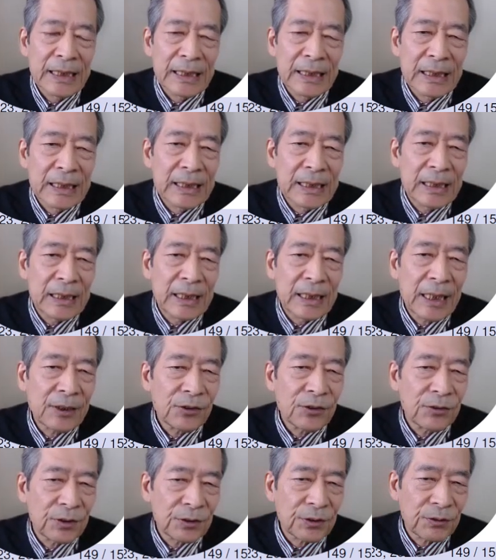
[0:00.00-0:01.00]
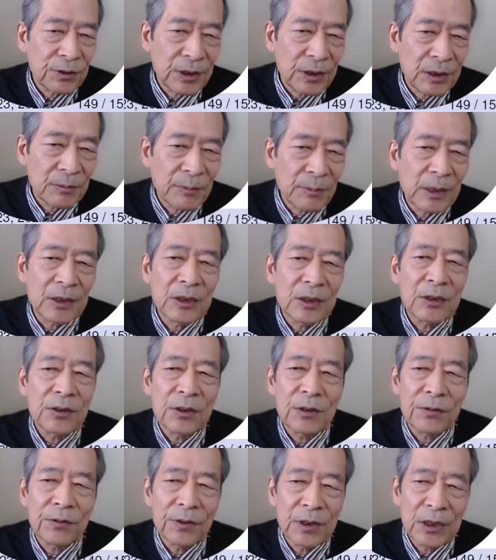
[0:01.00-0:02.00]
that degree. This
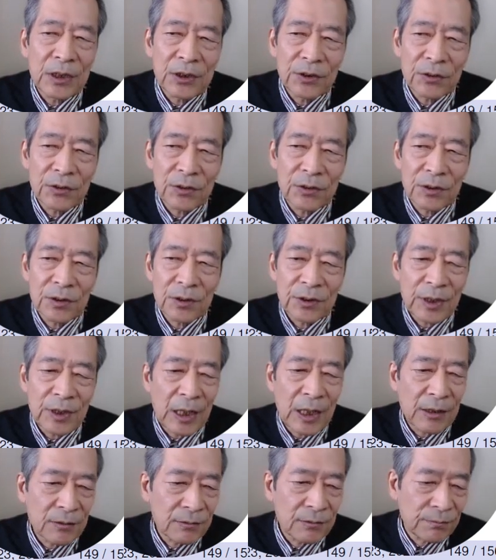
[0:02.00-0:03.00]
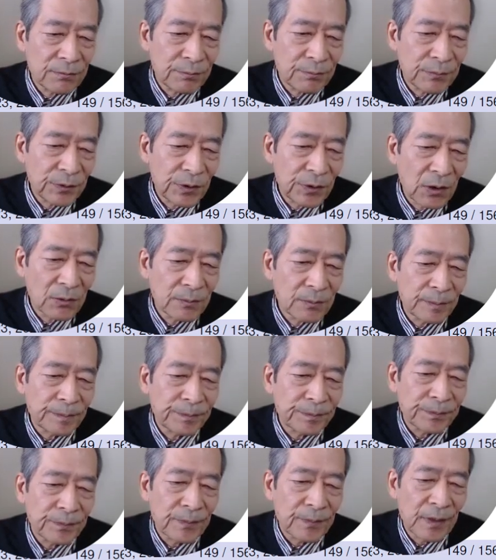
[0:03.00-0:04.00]
definition is taken from
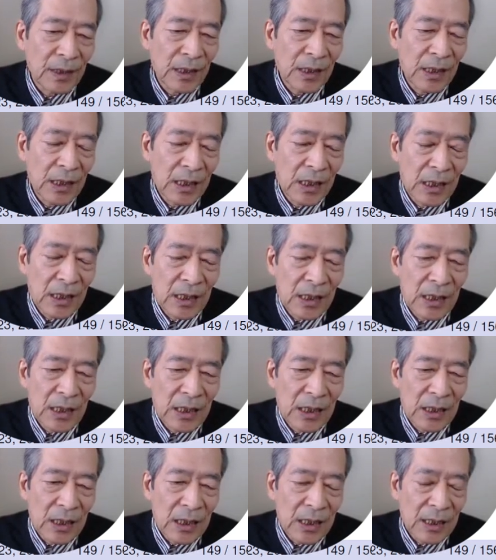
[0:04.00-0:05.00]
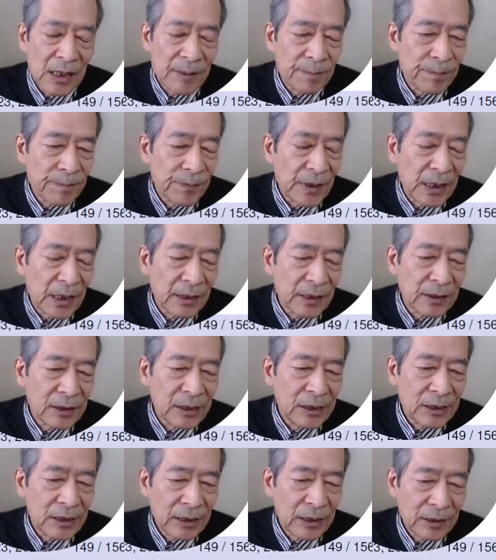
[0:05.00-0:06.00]

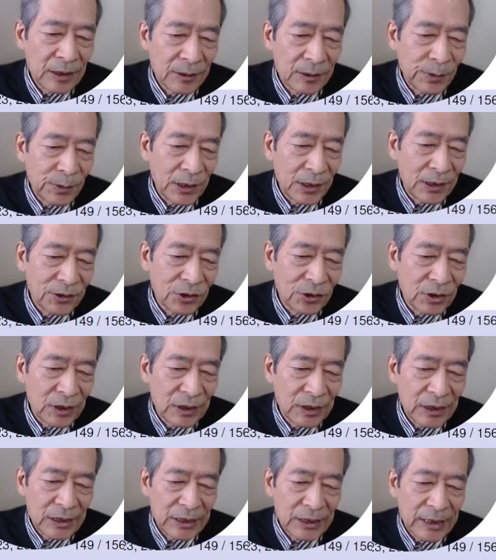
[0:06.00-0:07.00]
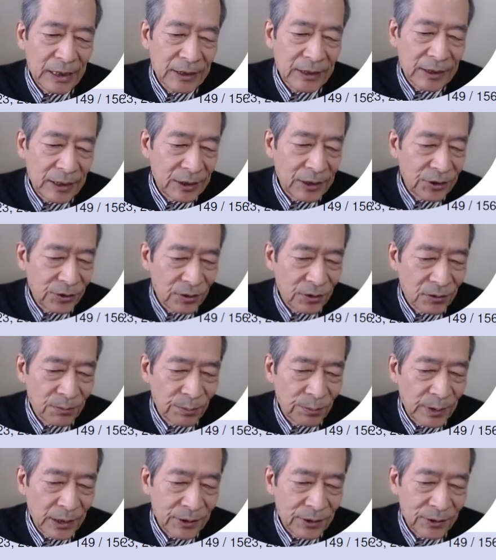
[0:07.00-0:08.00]
the PhD dissertation of
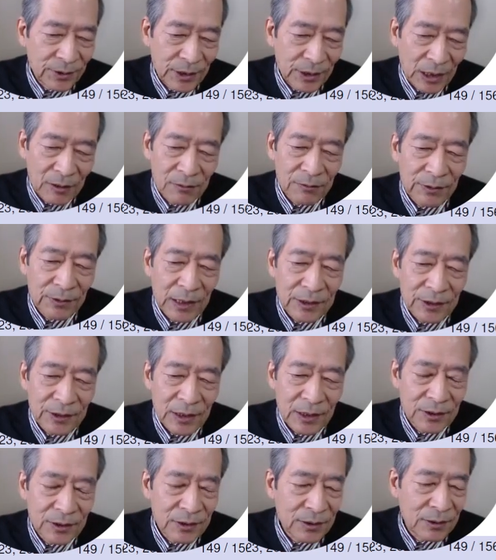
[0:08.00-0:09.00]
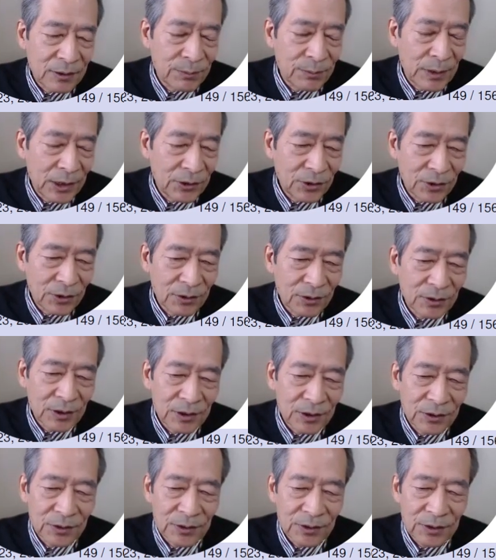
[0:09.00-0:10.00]
myself. As I mentioned,
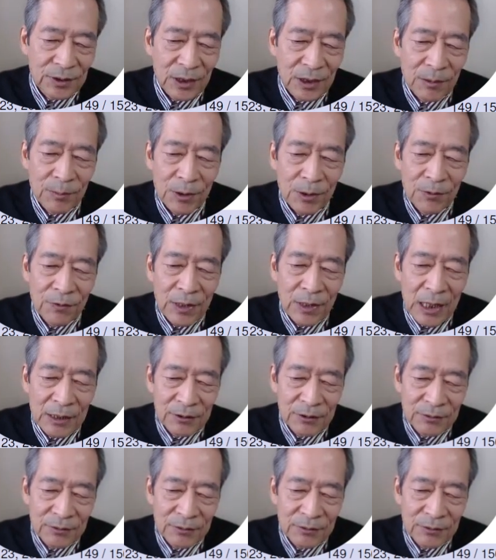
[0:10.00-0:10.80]
this can be found